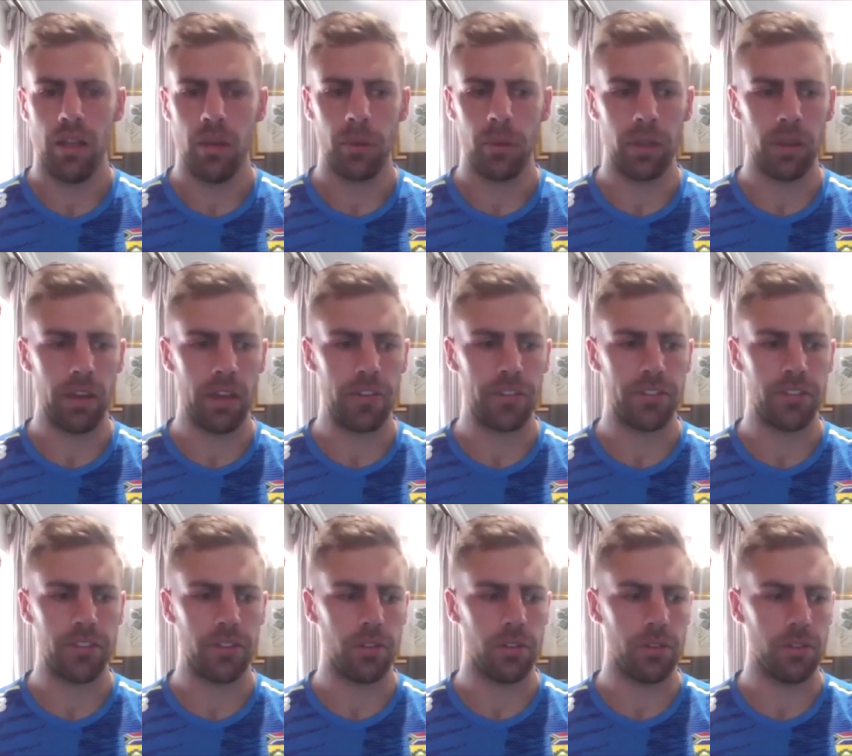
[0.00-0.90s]
you have
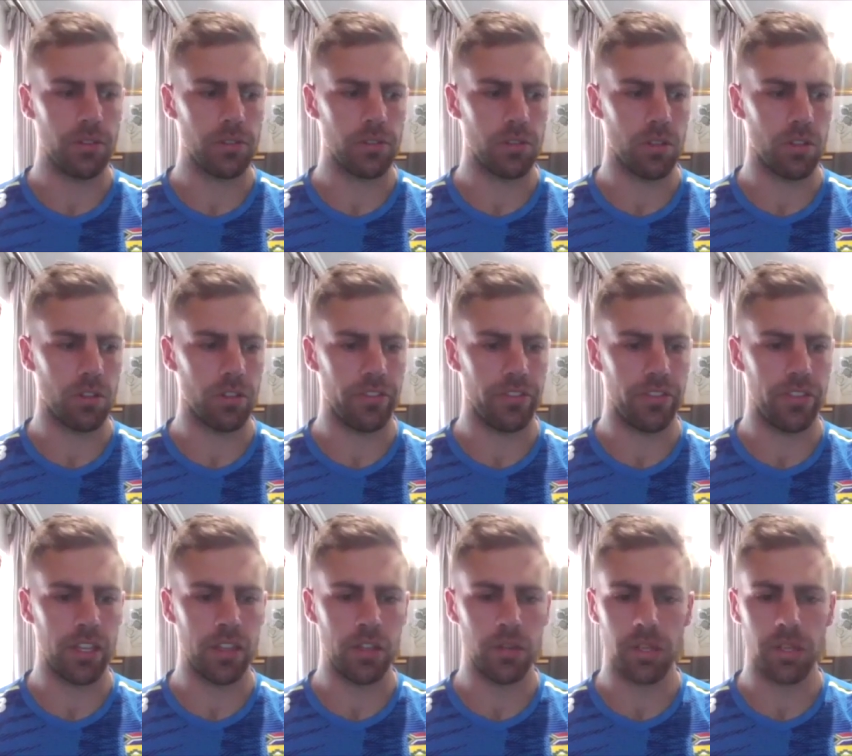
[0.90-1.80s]
to sort of
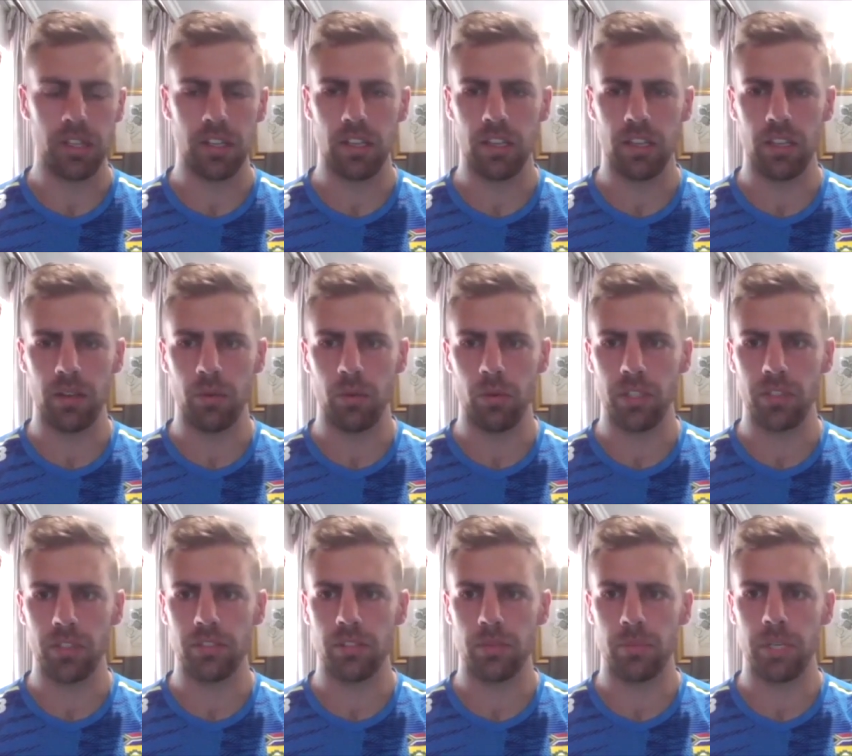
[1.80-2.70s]
think quickly,
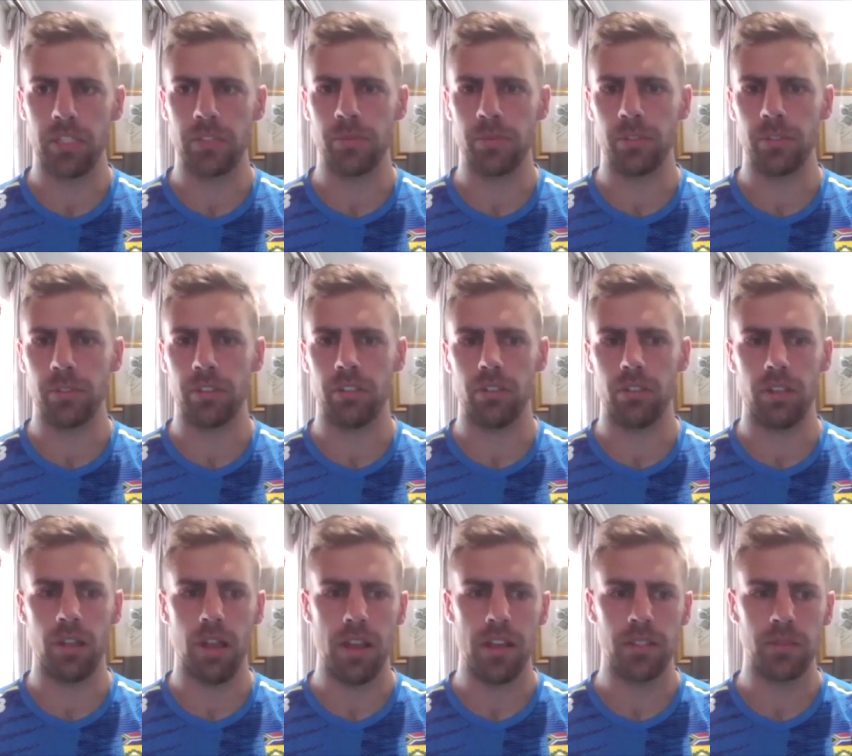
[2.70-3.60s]
what's the batsman going to do?
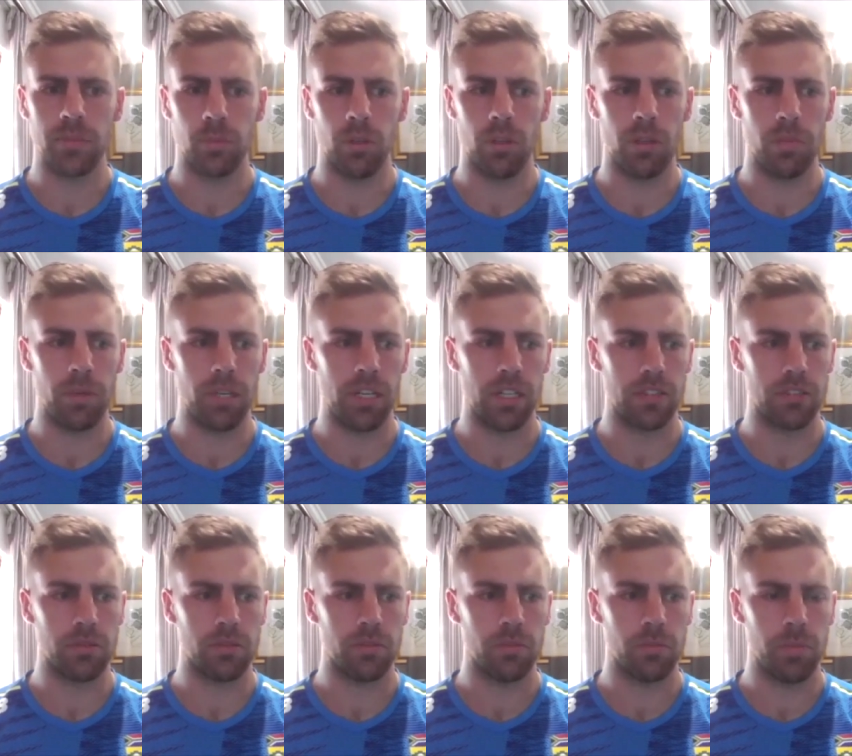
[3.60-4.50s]
It's more
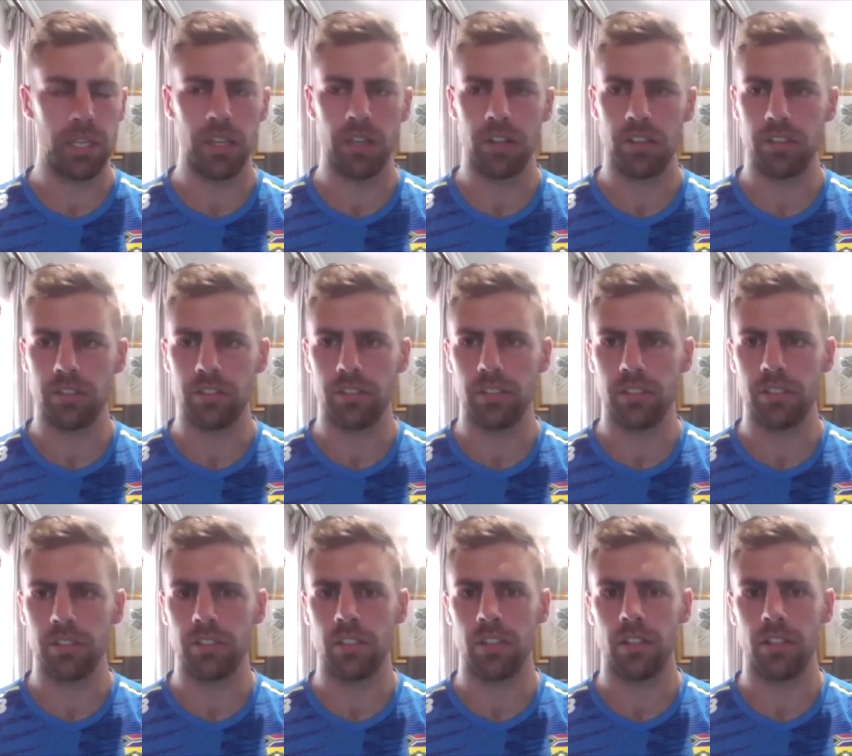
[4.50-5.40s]
about being
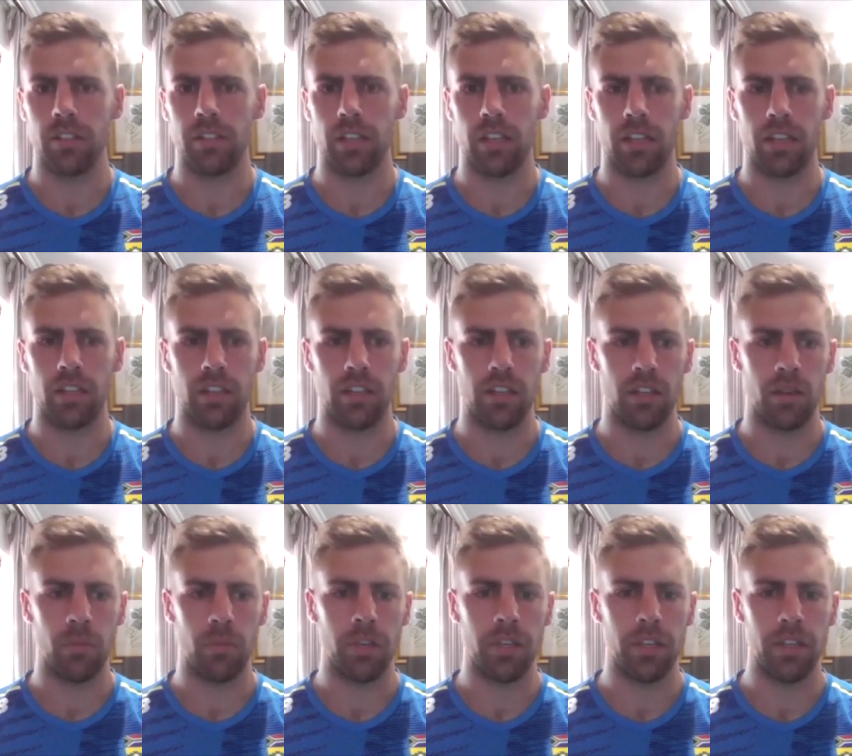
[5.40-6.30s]
consistent
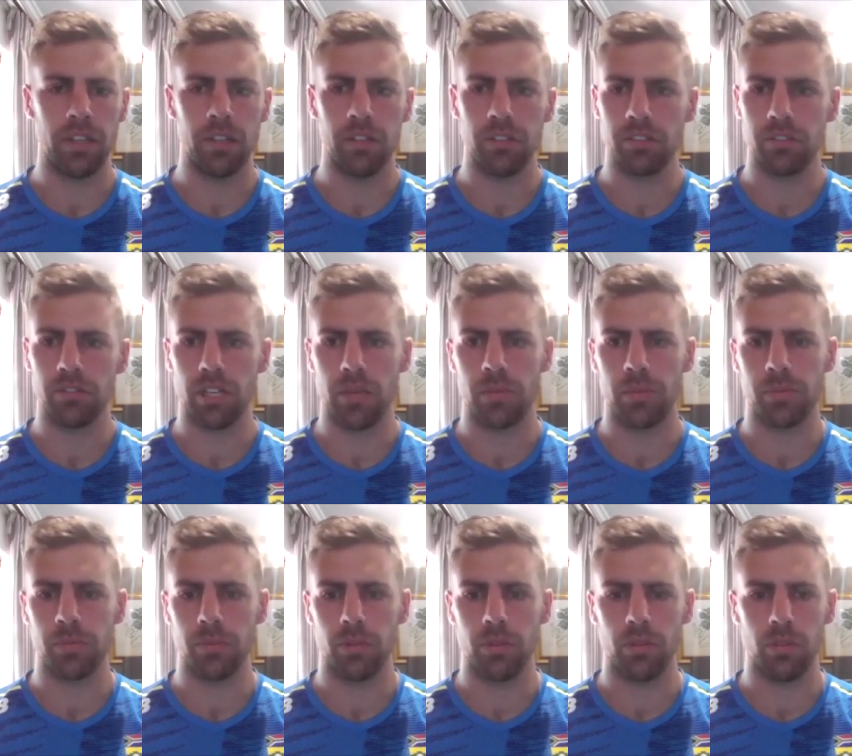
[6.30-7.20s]
and hitting your straps
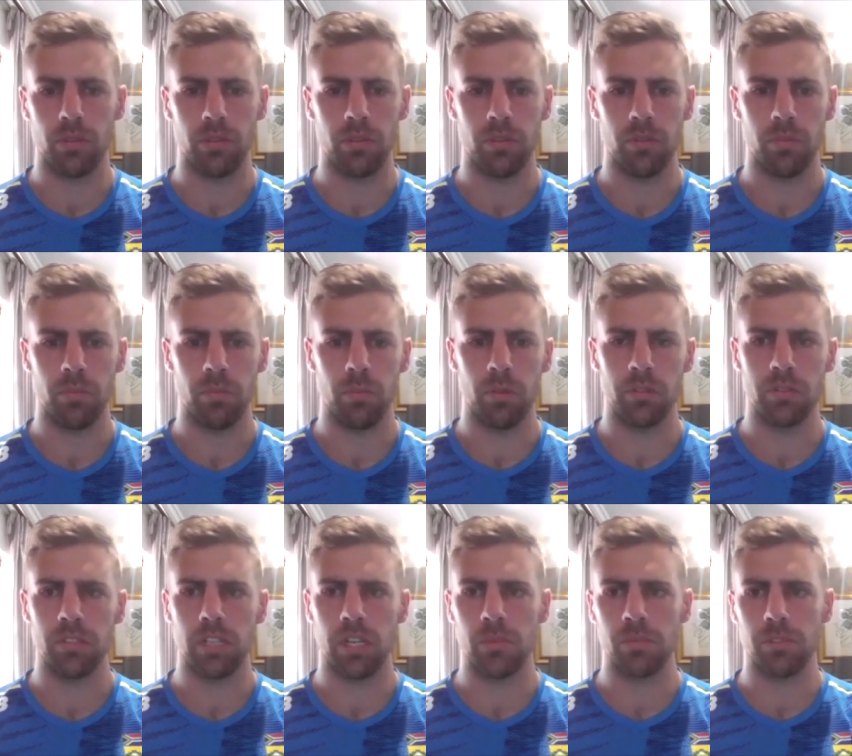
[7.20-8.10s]
more
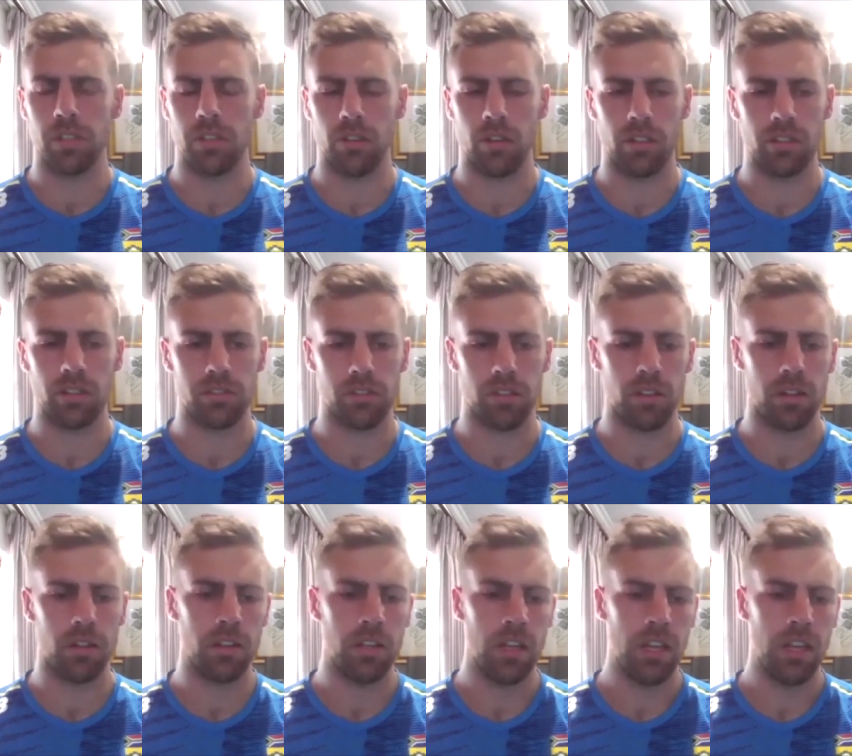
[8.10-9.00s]
times than not. So